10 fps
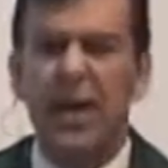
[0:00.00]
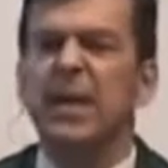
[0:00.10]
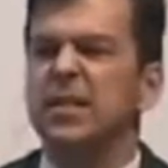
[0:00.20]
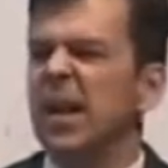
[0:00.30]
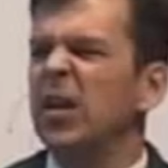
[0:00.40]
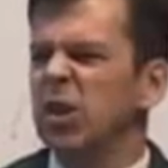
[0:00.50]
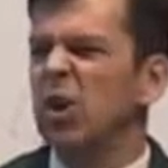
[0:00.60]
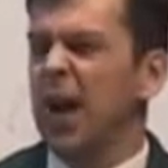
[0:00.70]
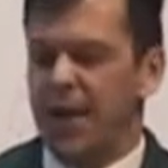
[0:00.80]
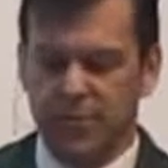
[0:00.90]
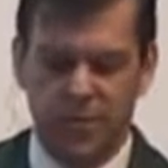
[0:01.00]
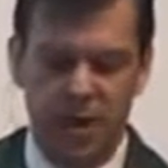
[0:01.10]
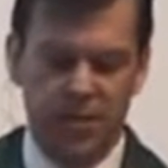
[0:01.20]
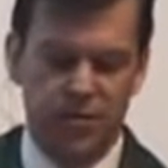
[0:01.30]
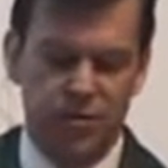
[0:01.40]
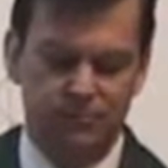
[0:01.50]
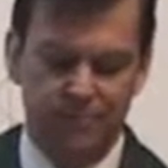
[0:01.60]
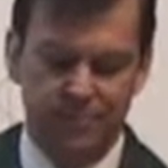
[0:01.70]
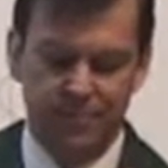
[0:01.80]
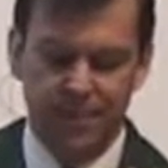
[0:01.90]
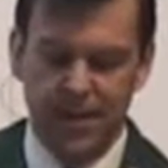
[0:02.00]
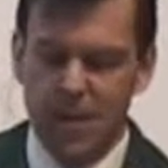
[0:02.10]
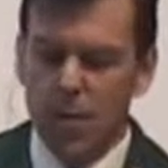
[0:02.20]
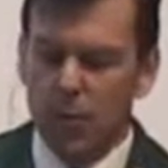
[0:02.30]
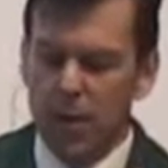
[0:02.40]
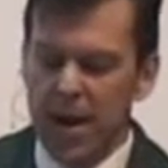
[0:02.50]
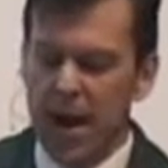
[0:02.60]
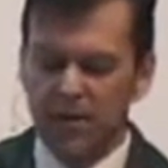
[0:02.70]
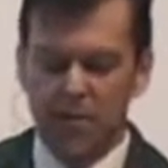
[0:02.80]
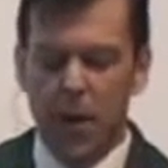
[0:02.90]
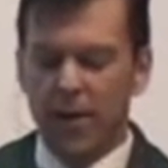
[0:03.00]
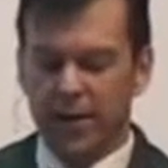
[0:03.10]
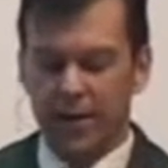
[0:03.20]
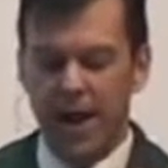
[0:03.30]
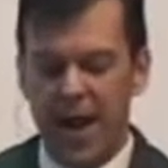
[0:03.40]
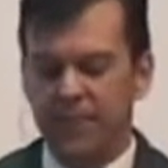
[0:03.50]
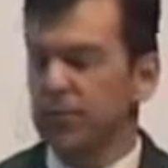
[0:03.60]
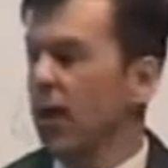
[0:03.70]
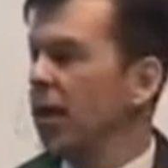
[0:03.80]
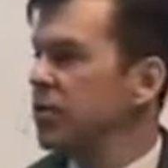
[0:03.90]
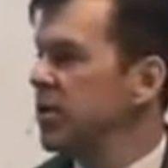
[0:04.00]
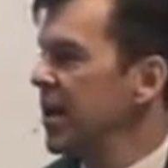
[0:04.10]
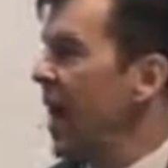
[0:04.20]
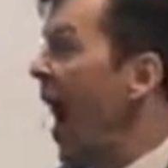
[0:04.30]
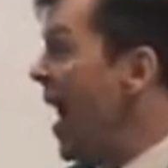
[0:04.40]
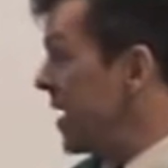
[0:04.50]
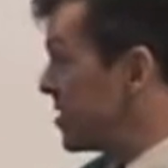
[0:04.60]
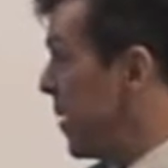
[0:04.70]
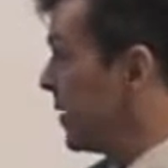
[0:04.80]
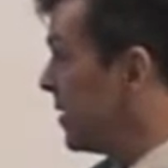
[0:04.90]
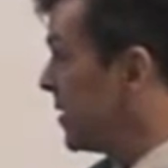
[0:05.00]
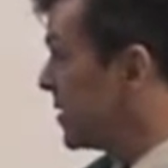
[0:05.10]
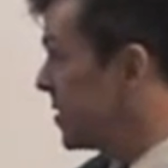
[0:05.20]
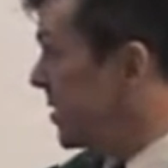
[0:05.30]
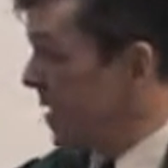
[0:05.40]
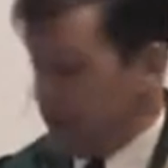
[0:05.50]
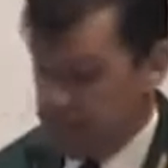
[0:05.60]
He said, I'll show you after lunch. We went out to the parking lot after lunch, and I expected to see